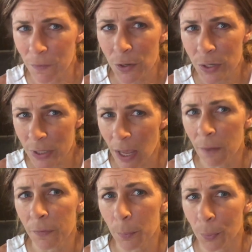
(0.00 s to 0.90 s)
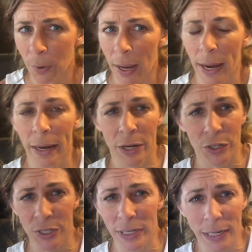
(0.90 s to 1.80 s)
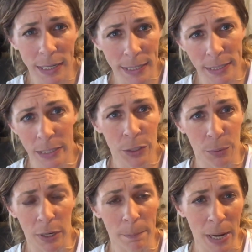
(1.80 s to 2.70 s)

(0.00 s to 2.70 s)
yourself a break and just ease into it.